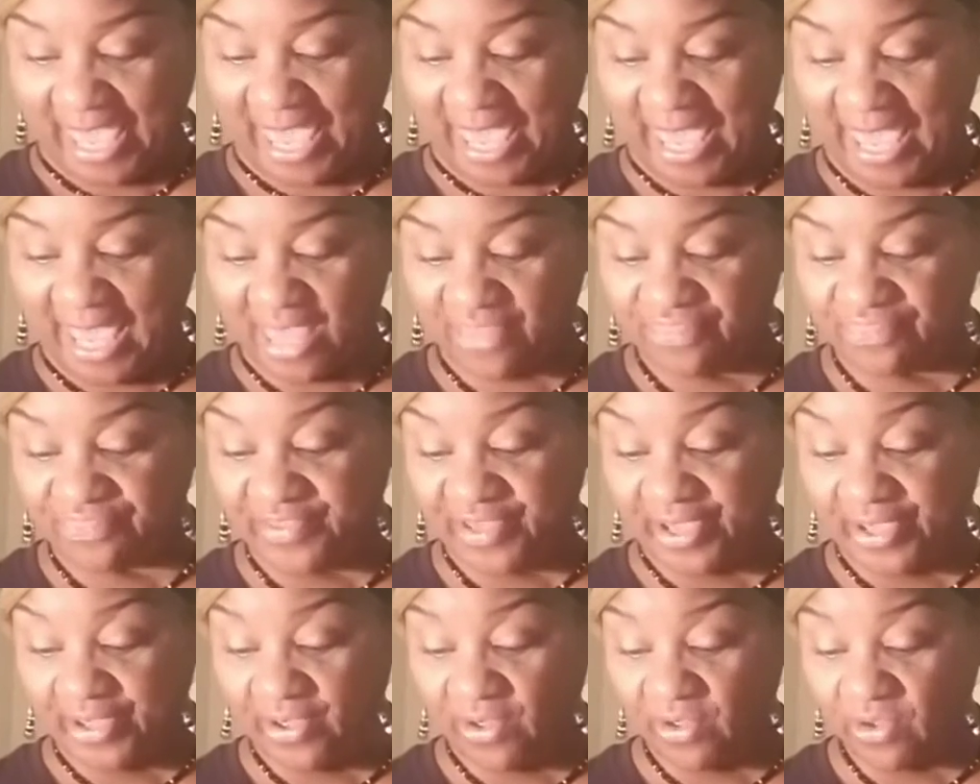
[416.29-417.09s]
And
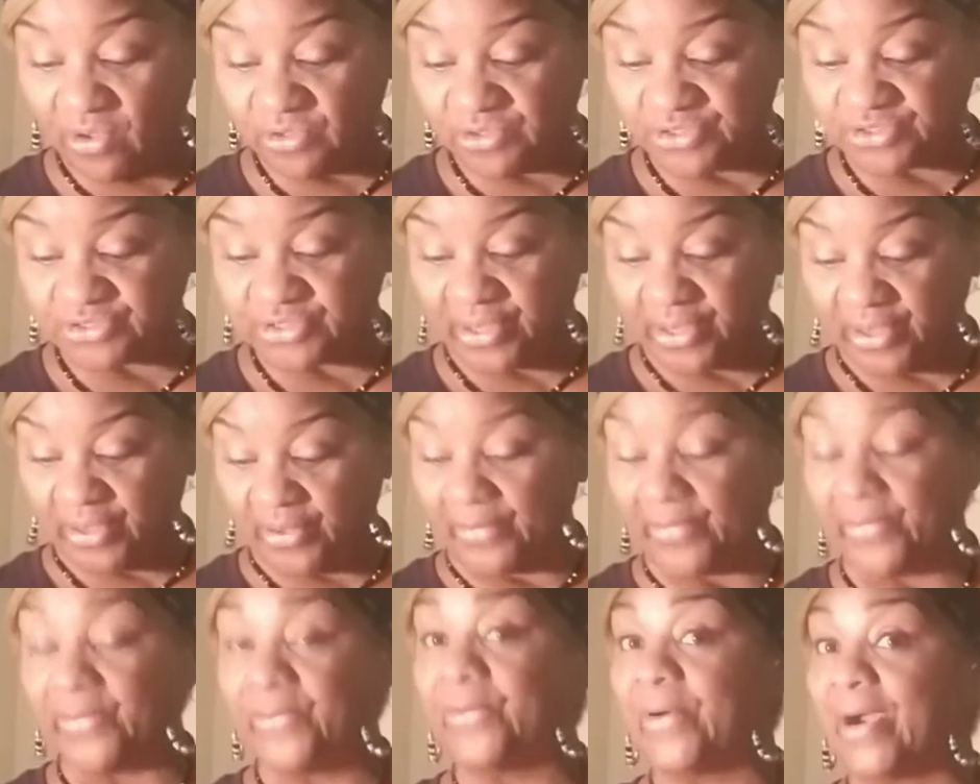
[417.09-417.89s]
those
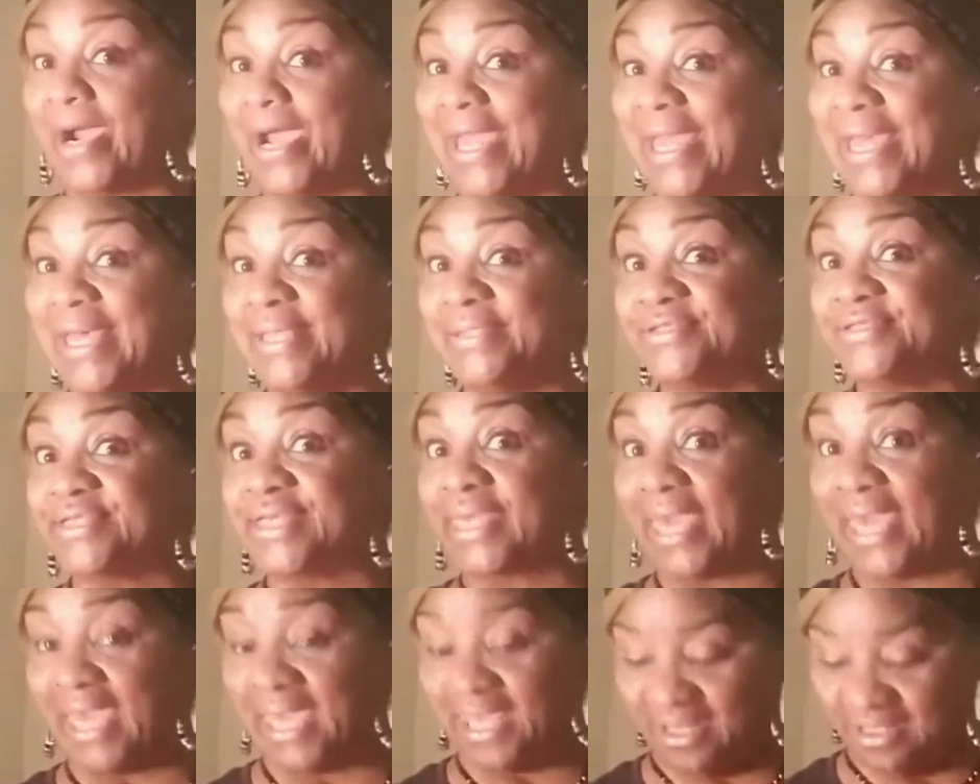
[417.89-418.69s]
who are
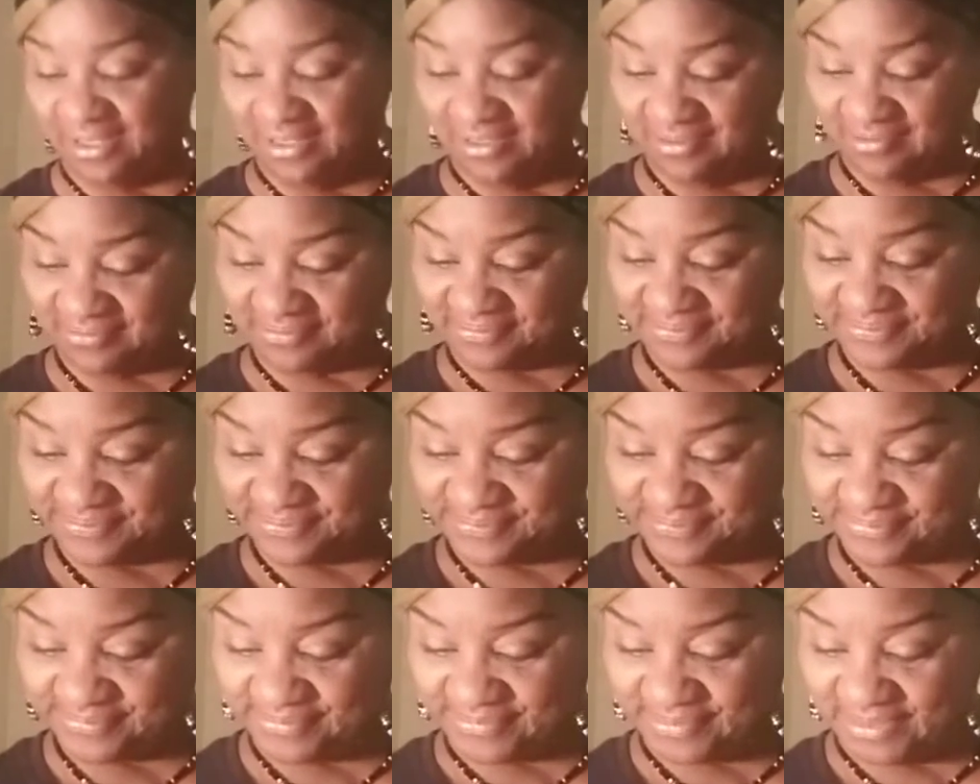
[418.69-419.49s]
educated
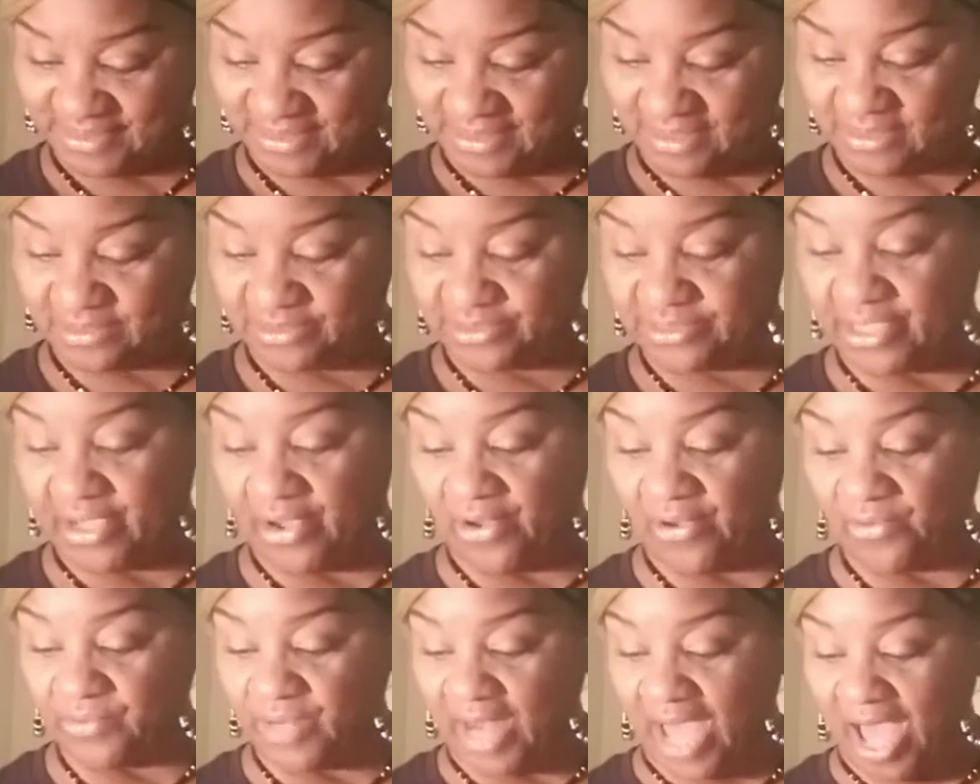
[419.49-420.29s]

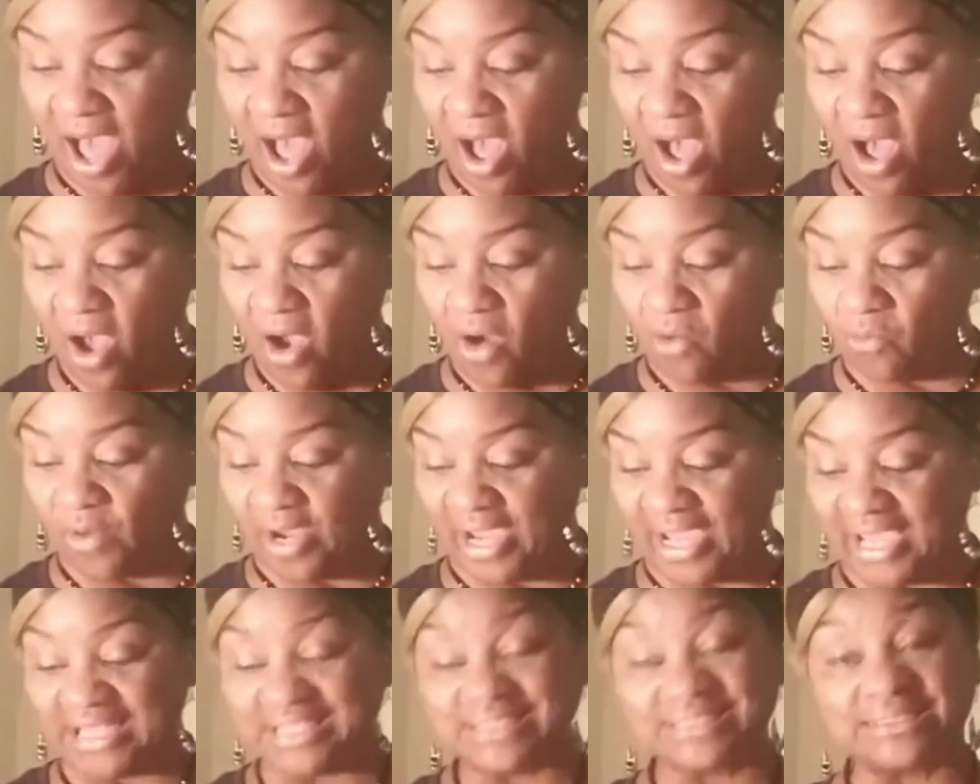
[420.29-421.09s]
don't
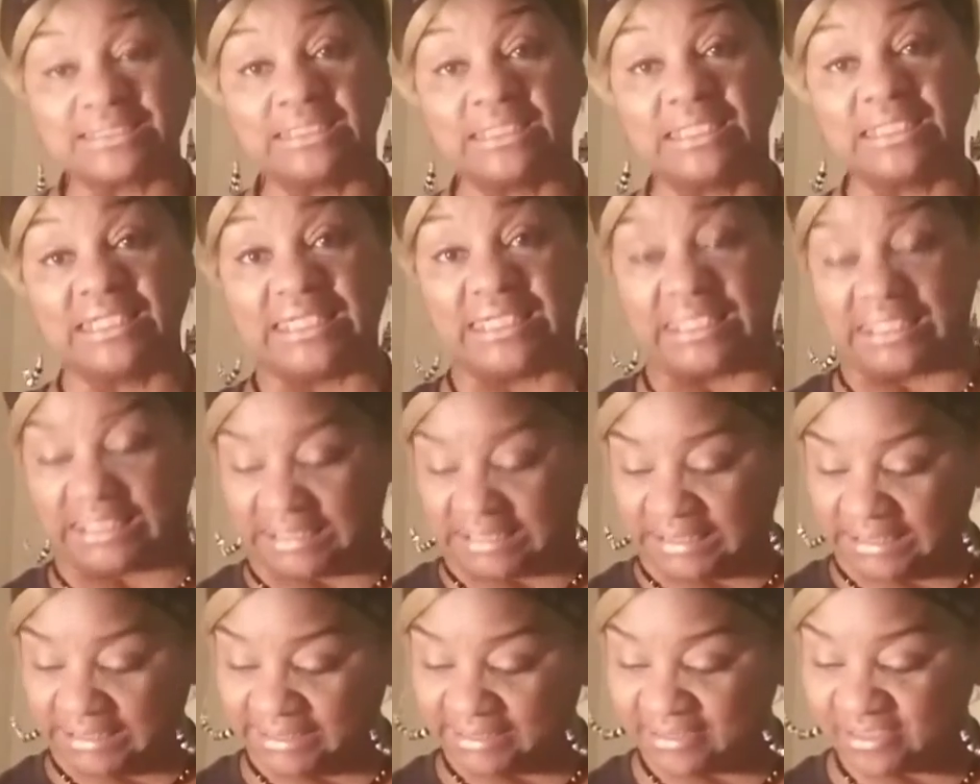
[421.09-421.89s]
always
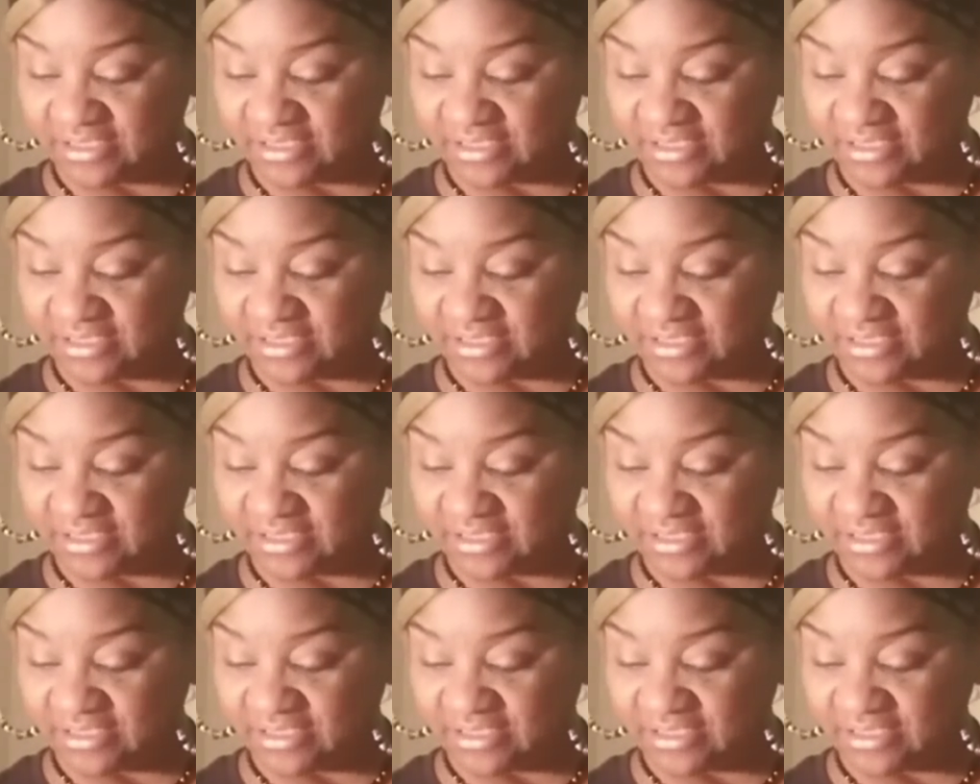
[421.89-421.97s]
lead